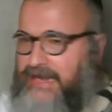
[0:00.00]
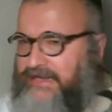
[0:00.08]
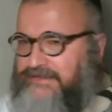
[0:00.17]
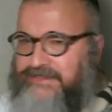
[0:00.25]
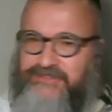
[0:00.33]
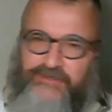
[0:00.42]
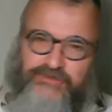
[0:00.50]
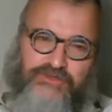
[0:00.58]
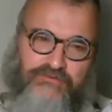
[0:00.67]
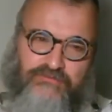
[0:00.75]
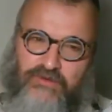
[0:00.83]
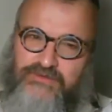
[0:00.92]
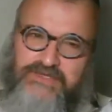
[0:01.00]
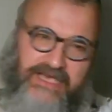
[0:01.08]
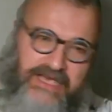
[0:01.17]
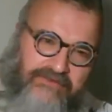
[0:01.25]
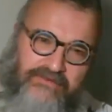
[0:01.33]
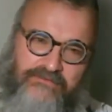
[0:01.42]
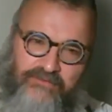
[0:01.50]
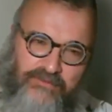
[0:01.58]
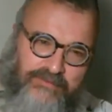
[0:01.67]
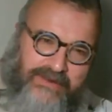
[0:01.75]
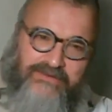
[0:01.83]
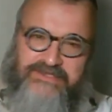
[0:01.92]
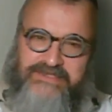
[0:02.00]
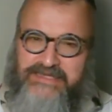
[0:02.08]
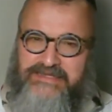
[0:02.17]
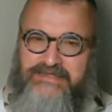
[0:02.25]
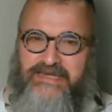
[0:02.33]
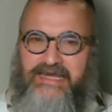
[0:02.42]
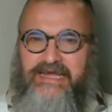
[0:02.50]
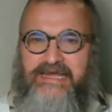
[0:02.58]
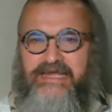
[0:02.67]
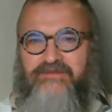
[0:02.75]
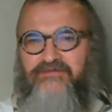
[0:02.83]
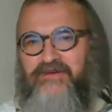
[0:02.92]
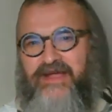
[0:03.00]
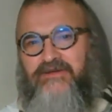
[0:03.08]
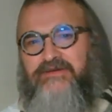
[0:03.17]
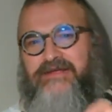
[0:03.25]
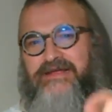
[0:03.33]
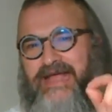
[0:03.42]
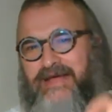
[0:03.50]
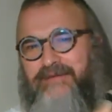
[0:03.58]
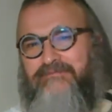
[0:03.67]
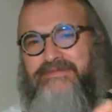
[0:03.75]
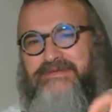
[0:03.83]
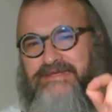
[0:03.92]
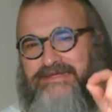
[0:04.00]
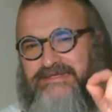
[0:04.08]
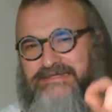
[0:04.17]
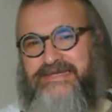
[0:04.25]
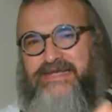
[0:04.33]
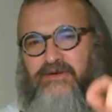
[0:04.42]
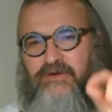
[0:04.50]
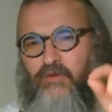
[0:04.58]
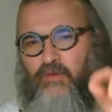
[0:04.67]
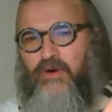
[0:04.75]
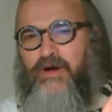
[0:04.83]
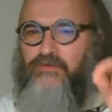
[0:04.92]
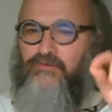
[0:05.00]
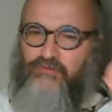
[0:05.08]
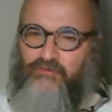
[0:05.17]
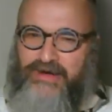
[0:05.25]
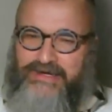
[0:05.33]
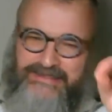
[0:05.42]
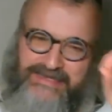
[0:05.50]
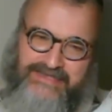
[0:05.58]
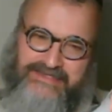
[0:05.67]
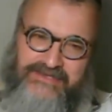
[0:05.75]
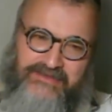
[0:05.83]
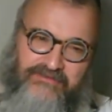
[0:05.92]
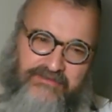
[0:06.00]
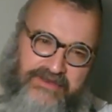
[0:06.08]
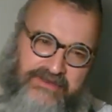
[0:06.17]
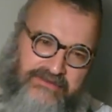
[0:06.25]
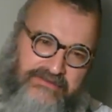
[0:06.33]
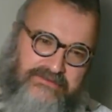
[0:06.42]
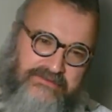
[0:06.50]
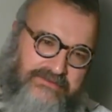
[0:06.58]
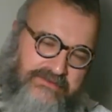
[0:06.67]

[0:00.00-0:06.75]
And as he searched the rows ahead of him for a better seat, he found an empty seat, one right next to the field.